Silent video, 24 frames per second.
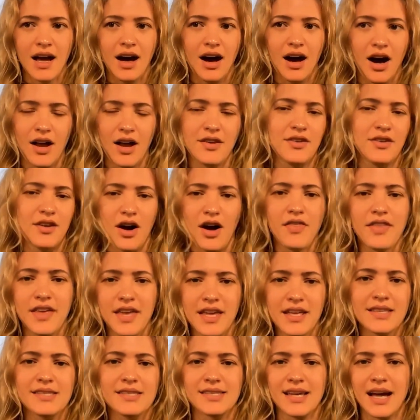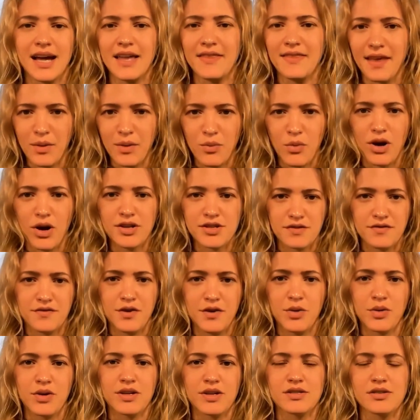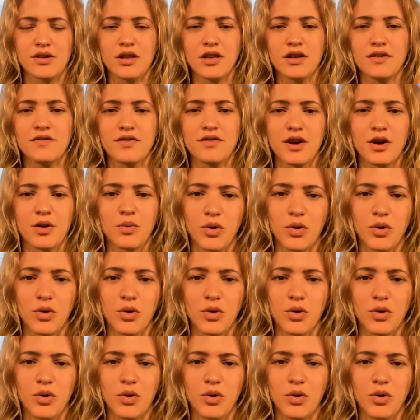on the inside, and they want to focus all of their